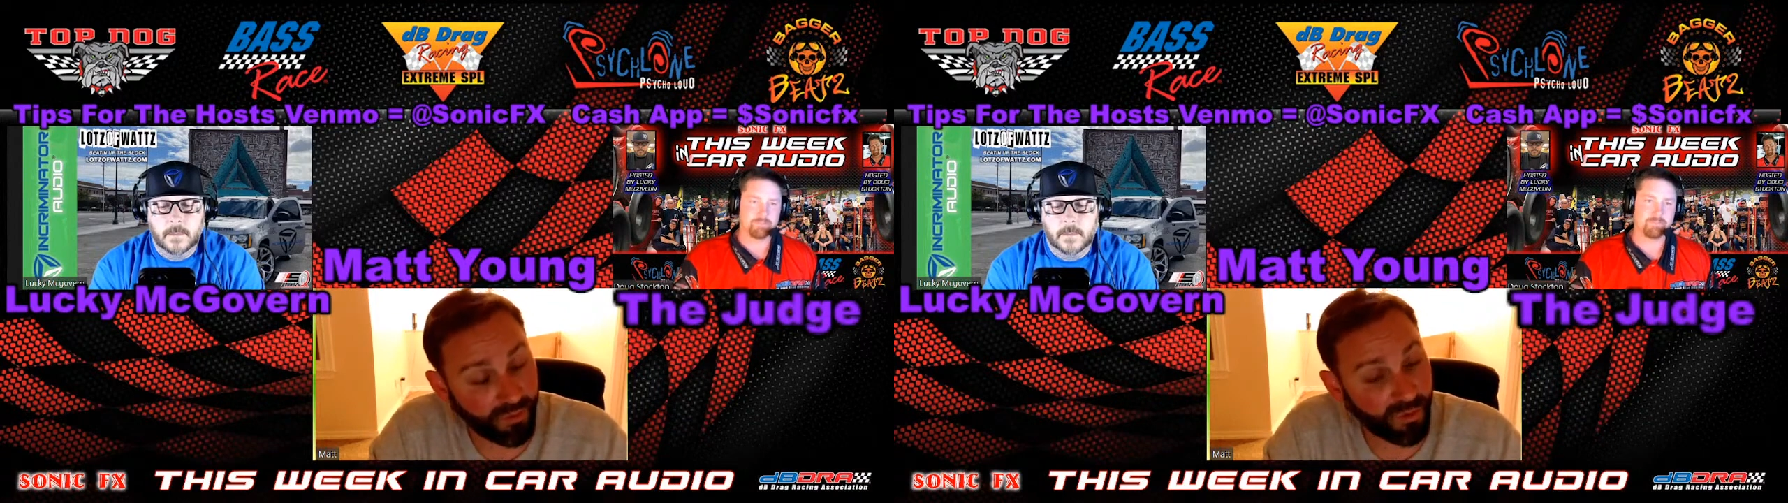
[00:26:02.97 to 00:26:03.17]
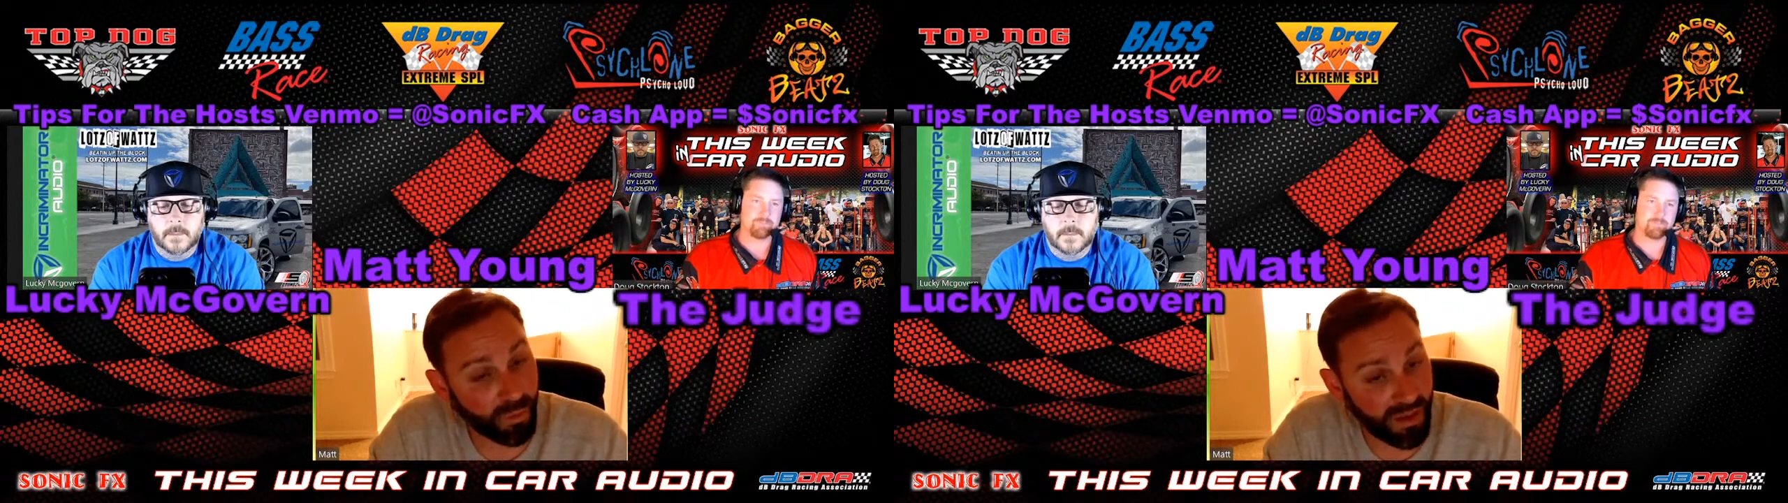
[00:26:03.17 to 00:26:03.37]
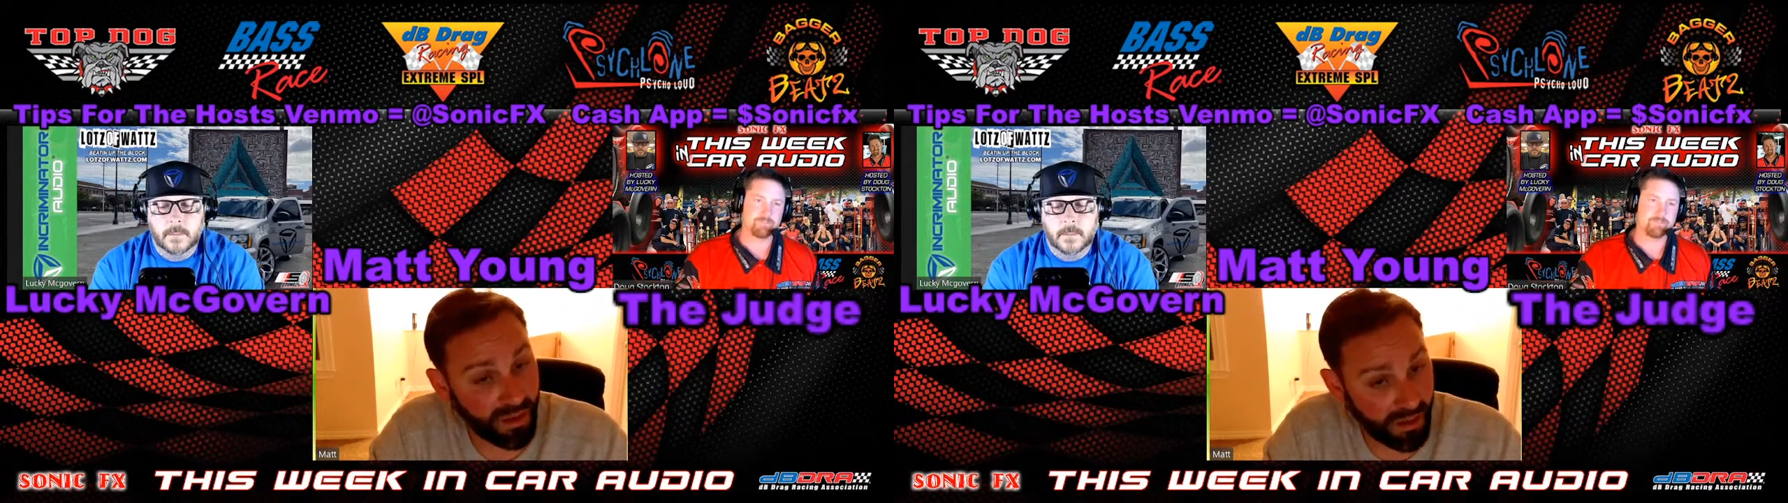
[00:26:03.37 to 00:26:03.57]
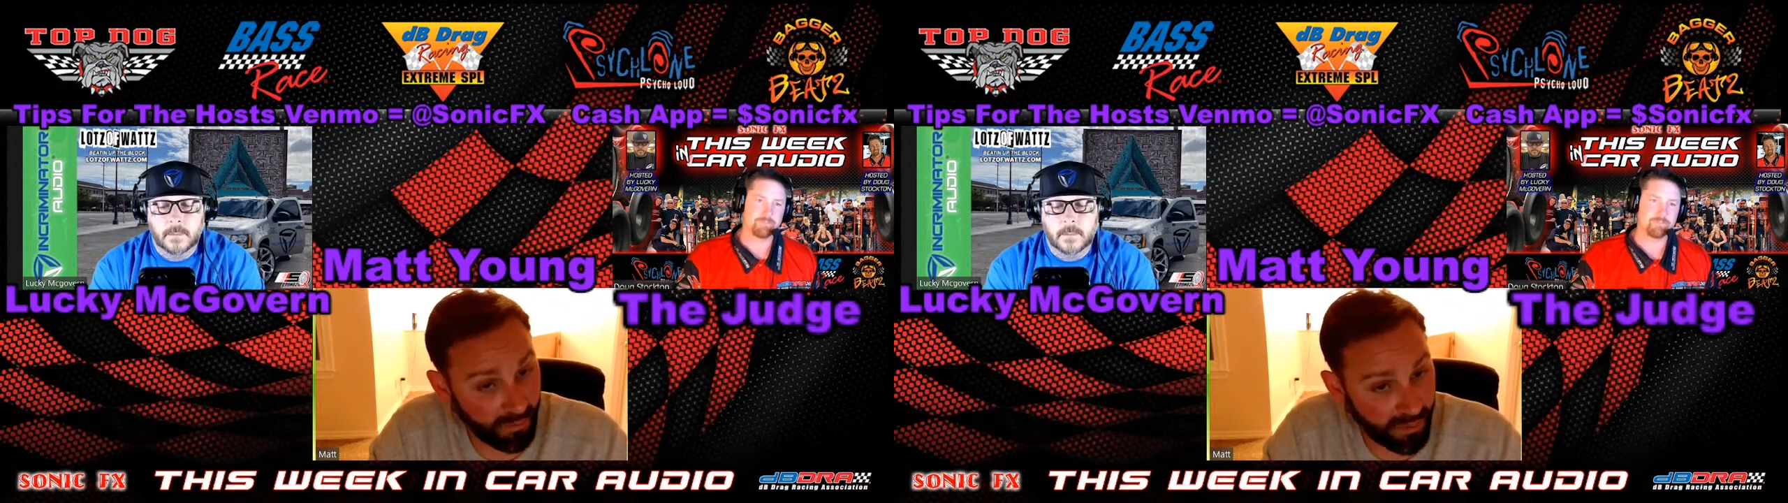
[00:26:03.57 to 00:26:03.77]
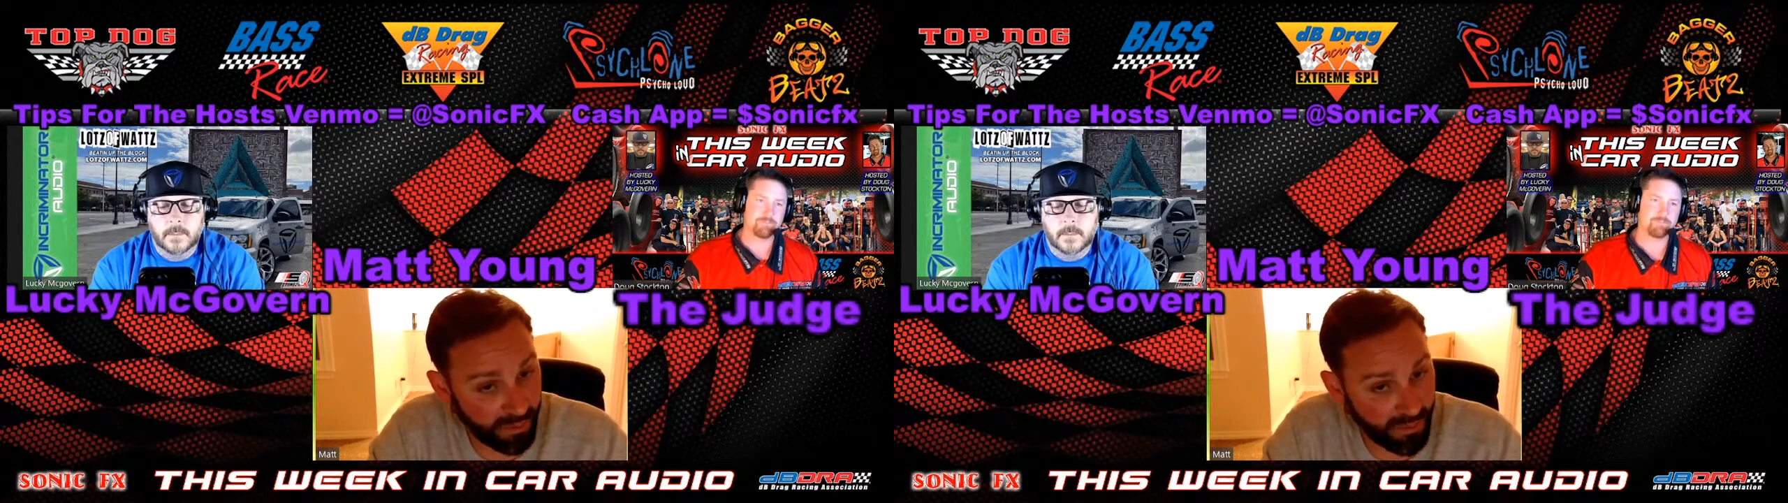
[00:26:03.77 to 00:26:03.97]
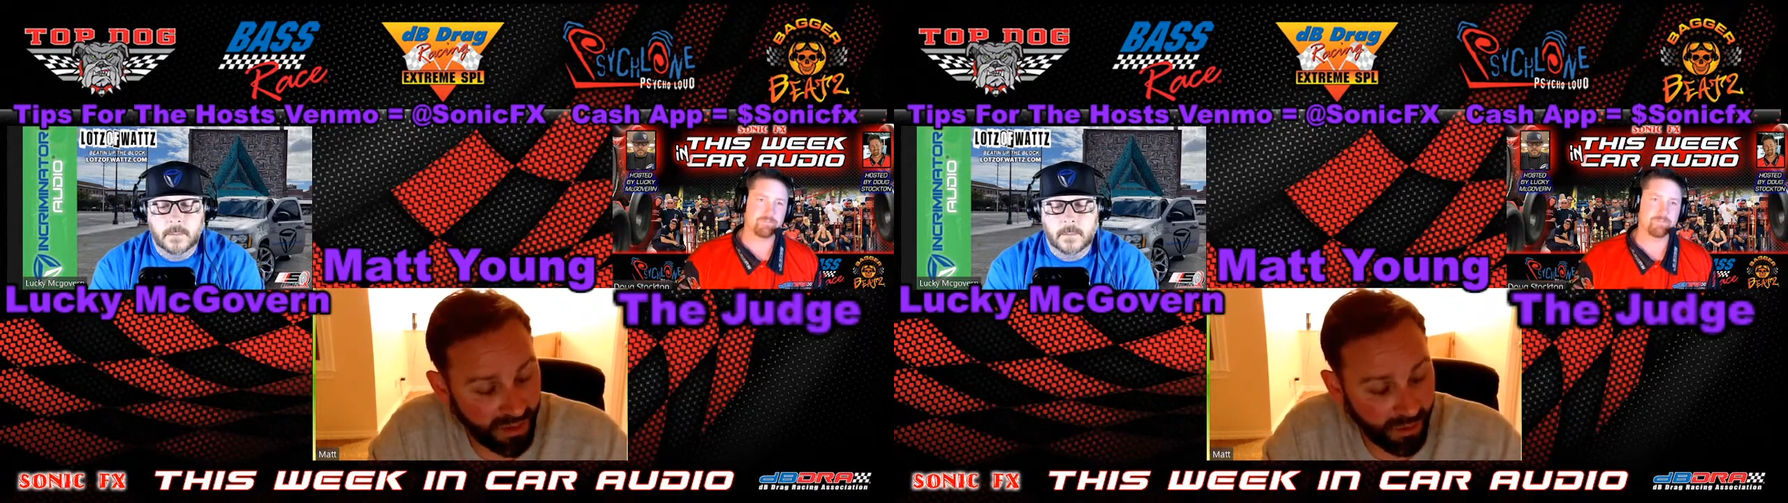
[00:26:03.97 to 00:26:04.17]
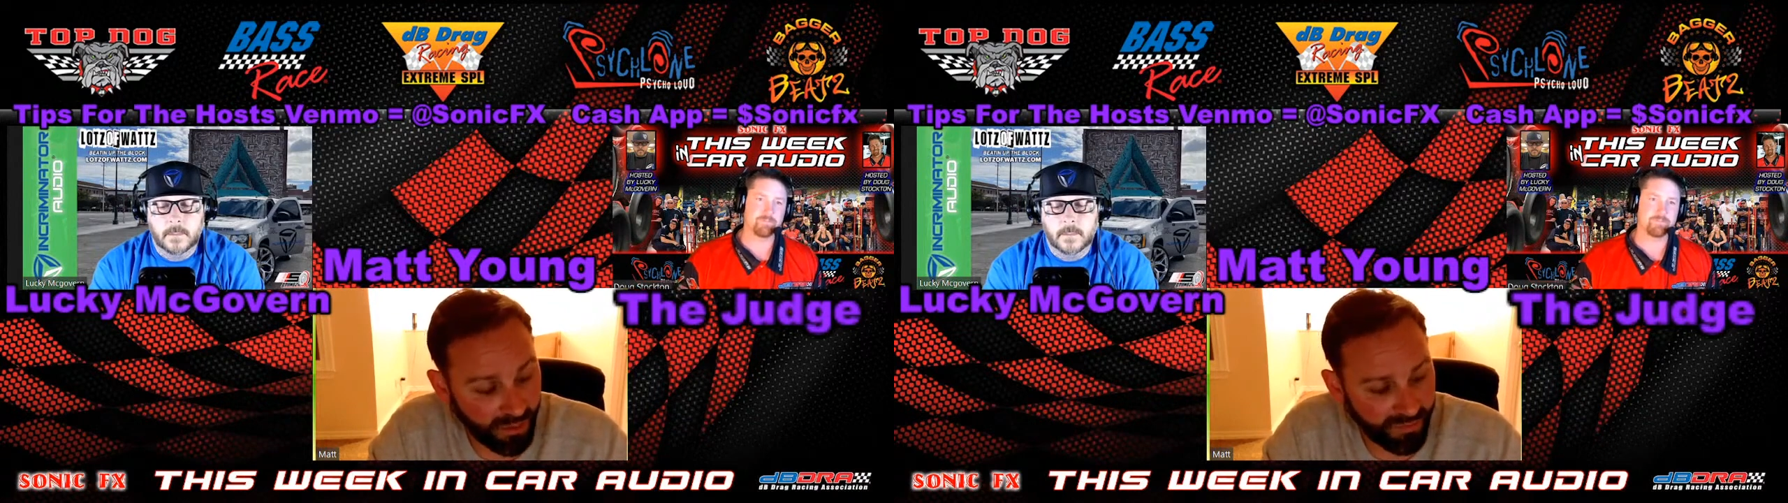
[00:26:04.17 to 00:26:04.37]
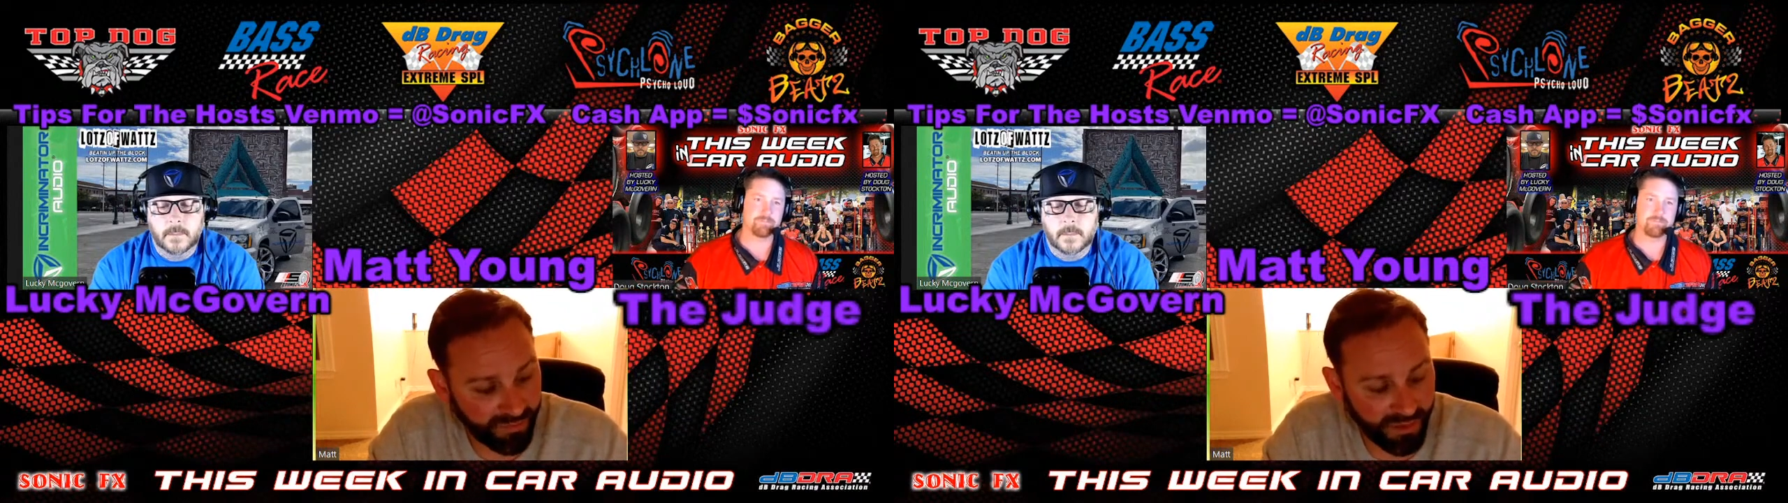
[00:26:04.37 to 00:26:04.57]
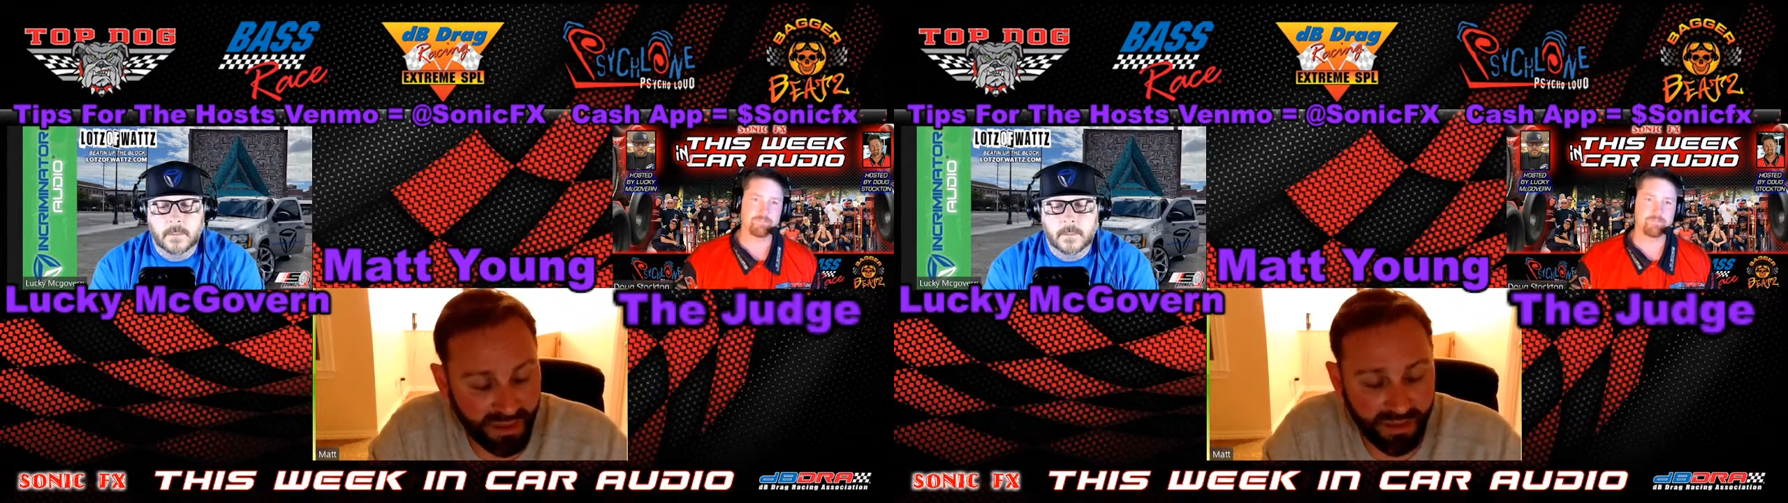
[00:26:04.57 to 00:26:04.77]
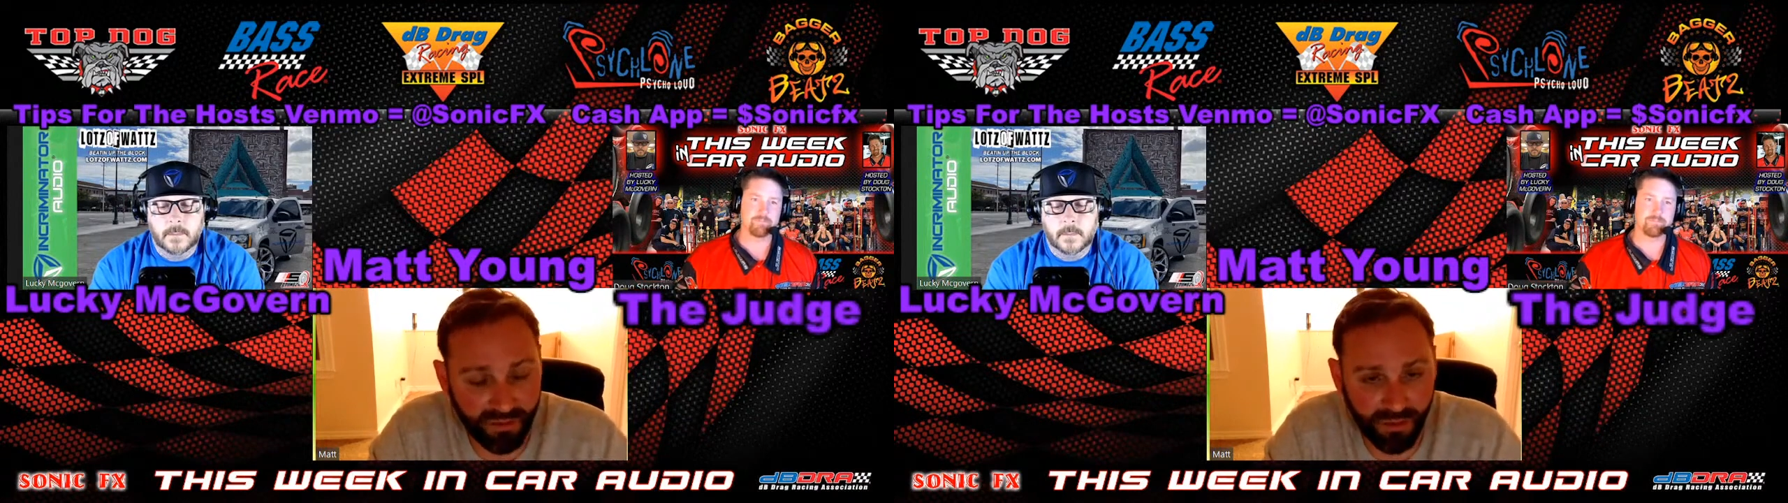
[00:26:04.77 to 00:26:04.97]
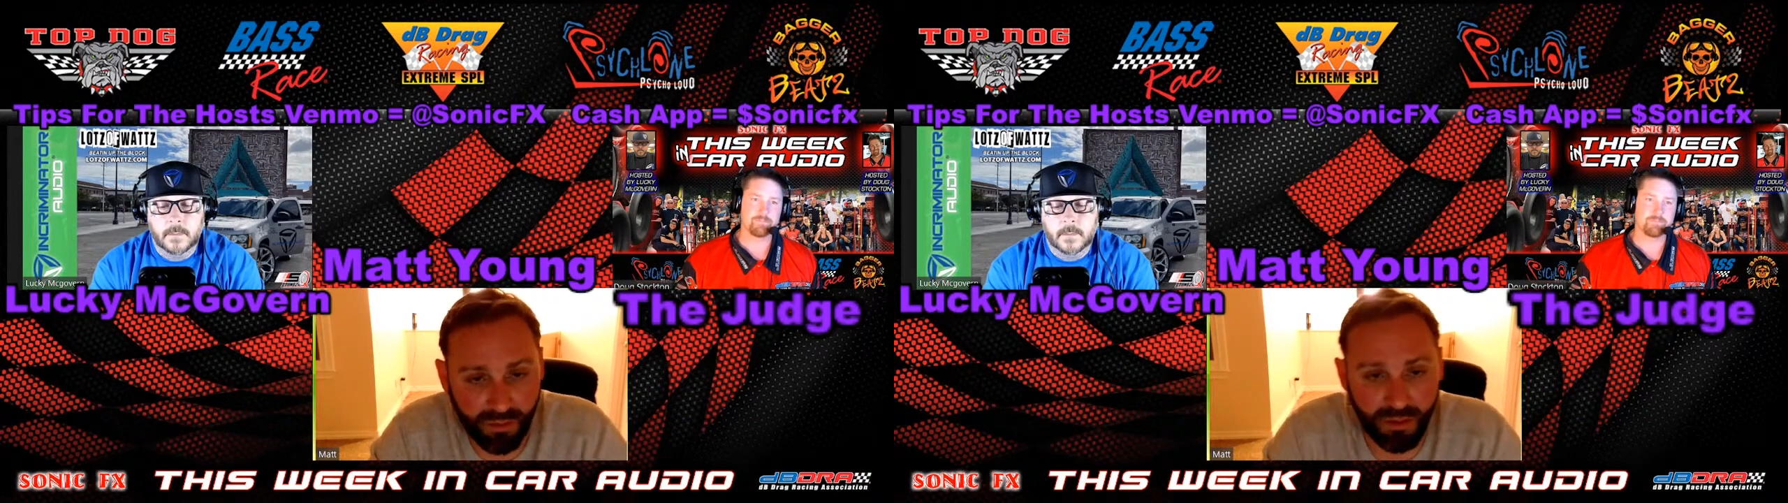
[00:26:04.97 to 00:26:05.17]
spinning if the engine